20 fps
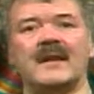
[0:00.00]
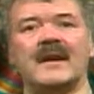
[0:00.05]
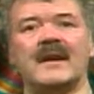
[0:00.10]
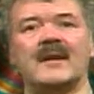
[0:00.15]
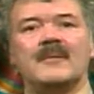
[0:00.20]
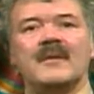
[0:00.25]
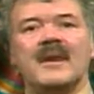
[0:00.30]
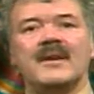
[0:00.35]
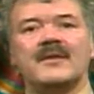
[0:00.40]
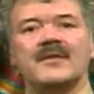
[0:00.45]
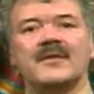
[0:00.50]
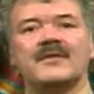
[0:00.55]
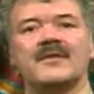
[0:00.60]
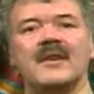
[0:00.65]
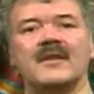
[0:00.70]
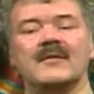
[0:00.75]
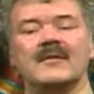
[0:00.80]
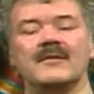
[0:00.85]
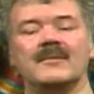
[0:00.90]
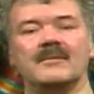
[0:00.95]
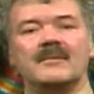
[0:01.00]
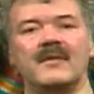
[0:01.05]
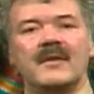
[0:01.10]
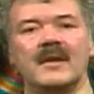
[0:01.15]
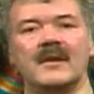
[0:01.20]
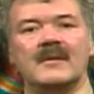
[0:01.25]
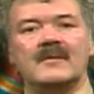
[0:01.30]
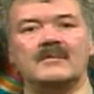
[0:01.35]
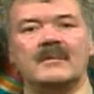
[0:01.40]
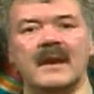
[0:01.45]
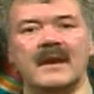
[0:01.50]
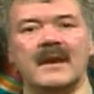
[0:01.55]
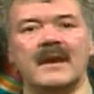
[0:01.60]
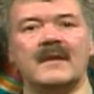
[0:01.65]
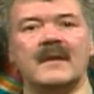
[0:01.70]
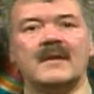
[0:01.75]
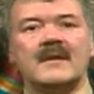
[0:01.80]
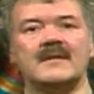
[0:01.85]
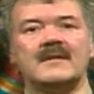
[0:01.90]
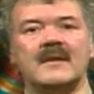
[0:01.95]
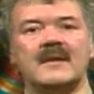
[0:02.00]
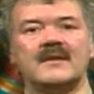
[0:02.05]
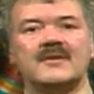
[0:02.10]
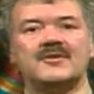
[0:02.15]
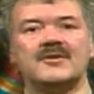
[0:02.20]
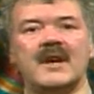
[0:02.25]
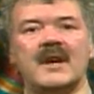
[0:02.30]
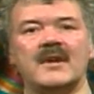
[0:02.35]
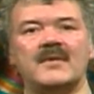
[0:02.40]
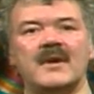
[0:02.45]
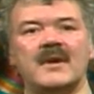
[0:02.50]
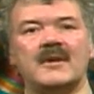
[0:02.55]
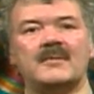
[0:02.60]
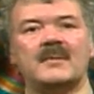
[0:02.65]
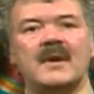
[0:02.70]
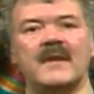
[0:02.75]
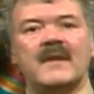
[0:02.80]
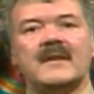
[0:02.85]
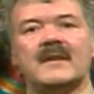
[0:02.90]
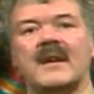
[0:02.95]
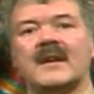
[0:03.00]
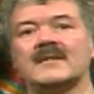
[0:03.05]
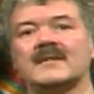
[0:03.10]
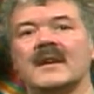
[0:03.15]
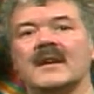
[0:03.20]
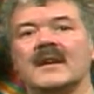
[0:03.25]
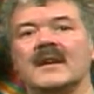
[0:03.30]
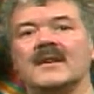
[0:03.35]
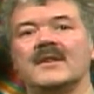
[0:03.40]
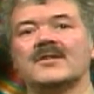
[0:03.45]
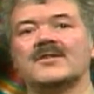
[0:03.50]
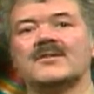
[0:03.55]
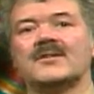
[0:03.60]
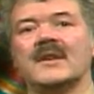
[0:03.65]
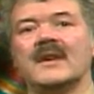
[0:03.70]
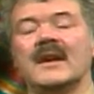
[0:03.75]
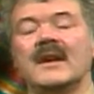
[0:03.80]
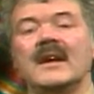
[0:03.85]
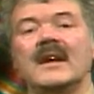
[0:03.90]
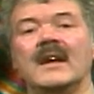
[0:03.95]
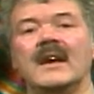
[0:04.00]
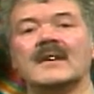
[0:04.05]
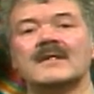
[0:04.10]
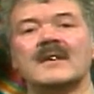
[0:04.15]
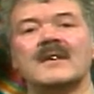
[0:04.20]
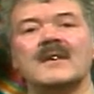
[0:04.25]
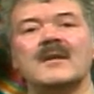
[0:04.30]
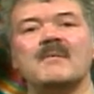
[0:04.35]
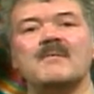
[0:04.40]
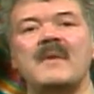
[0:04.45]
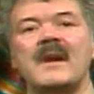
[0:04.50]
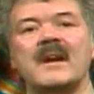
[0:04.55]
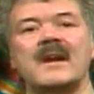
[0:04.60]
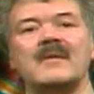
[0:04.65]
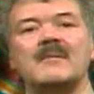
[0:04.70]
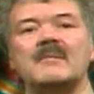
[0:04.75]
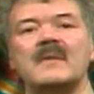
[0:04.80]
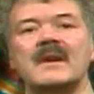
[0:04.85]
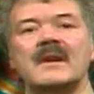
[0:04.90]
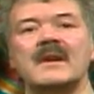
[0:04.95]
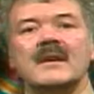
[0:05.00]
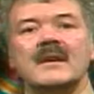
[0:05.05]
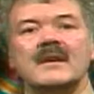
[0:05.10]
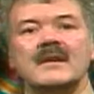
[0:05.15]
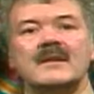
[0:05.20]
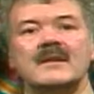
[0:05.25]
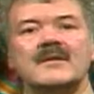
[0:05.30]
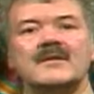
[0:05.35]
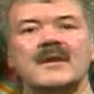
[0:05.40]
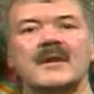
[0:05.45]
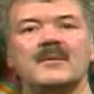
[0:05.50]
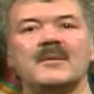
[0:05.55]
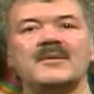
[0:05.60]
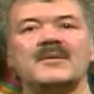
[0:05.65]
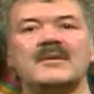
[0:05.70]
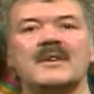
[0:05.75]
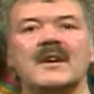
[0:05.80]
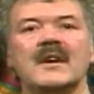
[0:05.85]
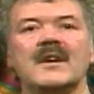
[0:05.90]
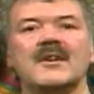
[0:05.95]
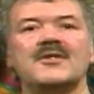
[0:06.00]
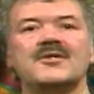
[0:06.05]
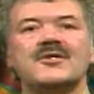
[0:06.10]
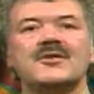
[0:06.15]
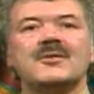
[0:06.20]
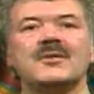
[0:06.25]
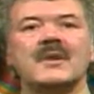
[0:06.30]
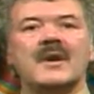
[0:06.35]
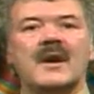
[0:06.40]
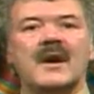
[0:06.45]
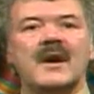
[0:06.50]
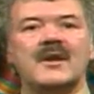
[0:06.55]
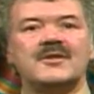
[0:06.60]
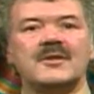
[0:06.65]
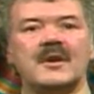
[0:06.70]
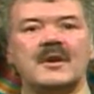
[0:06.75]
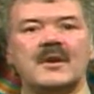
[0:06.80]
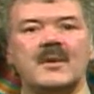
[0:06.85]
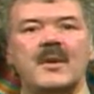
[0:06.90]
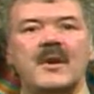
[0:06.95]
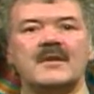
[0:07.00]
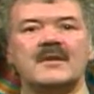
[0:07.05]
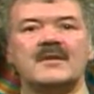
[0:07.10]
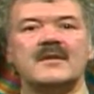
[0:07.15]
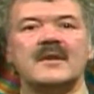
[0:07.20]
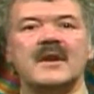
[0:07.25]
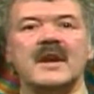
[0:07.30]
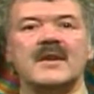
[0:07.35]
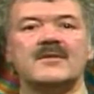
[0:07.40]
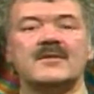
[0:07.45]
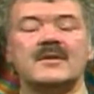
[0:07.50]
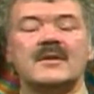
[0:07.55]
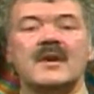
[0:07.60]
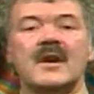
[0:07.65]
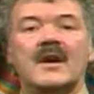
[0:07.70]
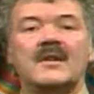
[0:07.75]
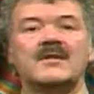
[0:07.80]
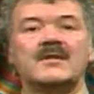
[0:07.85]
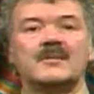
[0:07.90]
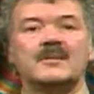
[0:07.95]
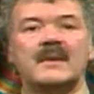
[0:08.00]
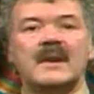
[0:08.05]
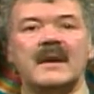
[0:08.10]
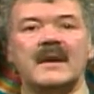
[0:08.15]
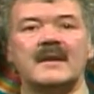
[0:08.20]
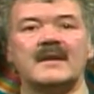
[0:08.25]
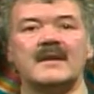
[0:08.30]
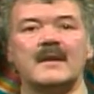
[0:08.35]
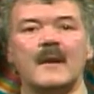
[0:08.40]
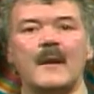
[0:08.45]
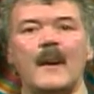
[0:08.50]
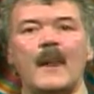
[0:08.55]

the amount of money that is generated by the textile industry is in the mega millions. It's almost too large a quantity even to contemplate.